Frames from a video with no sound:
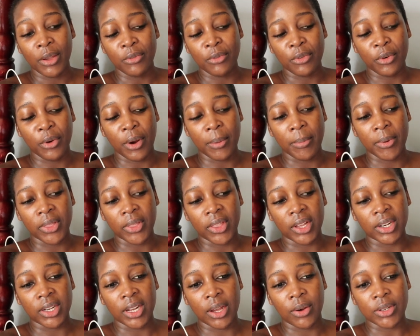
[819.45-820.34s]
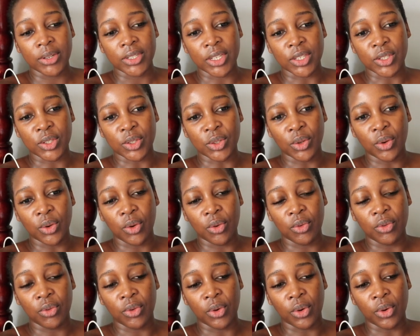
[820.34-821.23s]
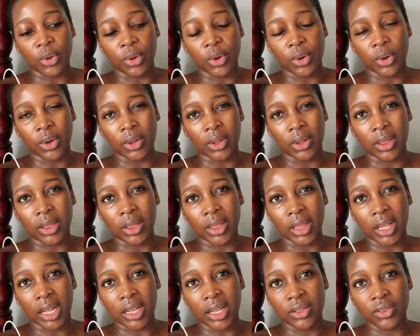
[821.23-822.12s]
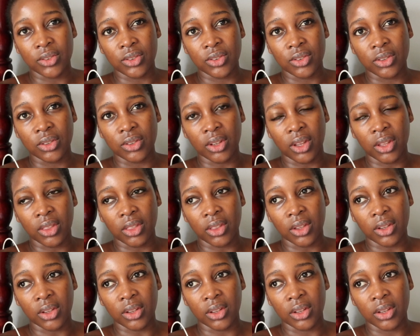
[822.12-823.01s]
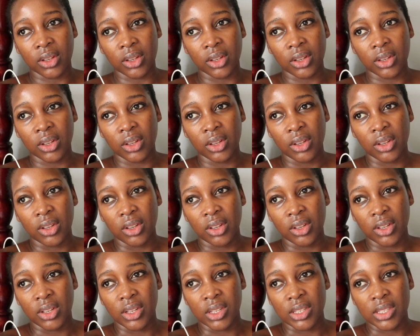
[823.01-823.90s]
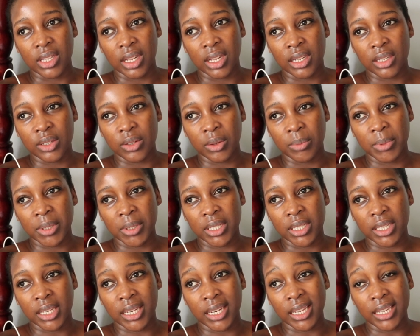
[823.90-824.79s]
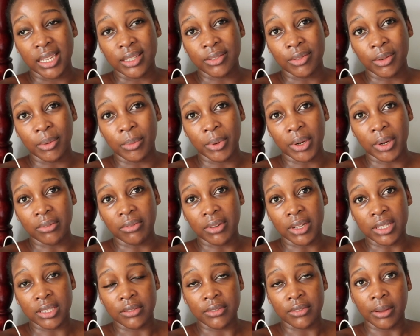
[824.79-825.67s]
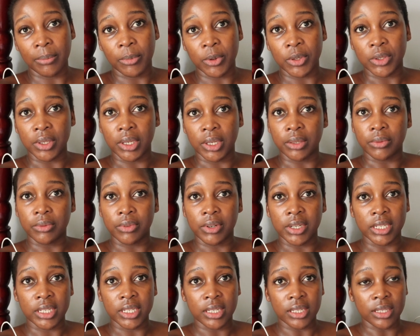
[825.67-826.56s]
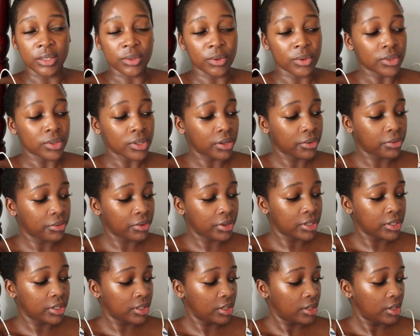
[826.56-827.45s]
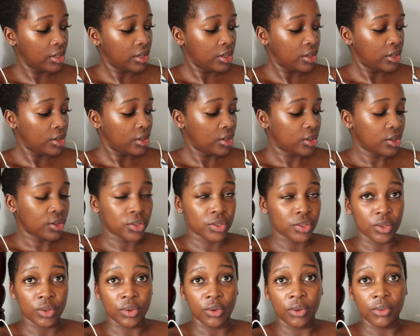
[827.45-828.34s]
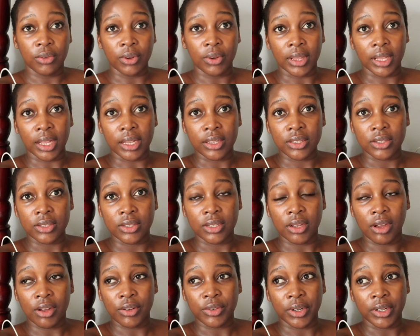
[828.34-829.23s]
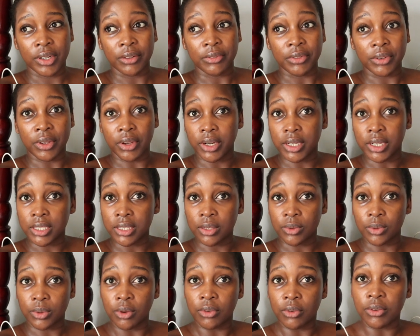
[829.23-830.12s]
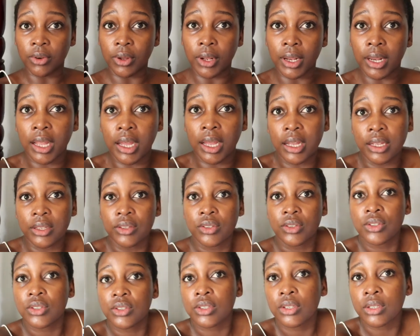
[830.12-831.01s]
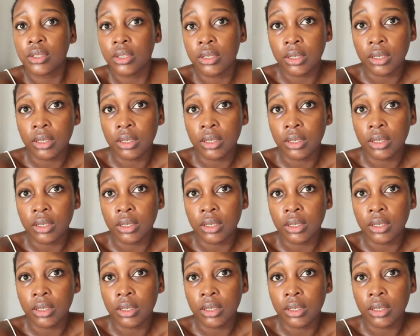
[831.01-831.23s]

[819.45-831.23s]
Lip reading: for Ramadan. I want us to go for lunch, I think. A little bit late for breakfast. If I'm going to get ready, he's going to get ready. So go for lunch. I'll run a few hours and go for lunch